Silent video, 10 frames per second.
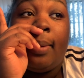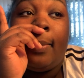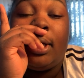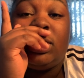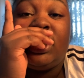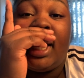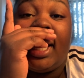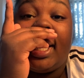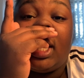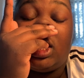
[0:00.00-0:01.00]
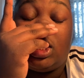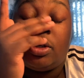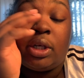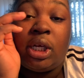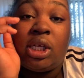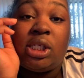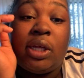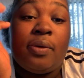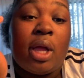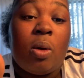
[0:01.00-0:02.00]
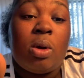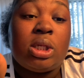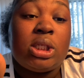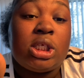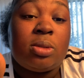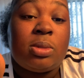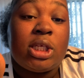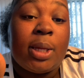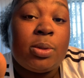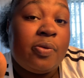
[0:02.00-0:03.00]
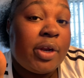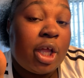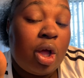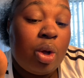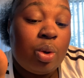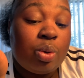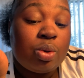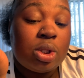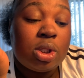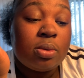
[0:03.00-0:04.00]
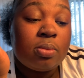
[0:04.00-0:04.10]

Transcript: Make sure y'all answer it and see if y'all want to see some Sims videos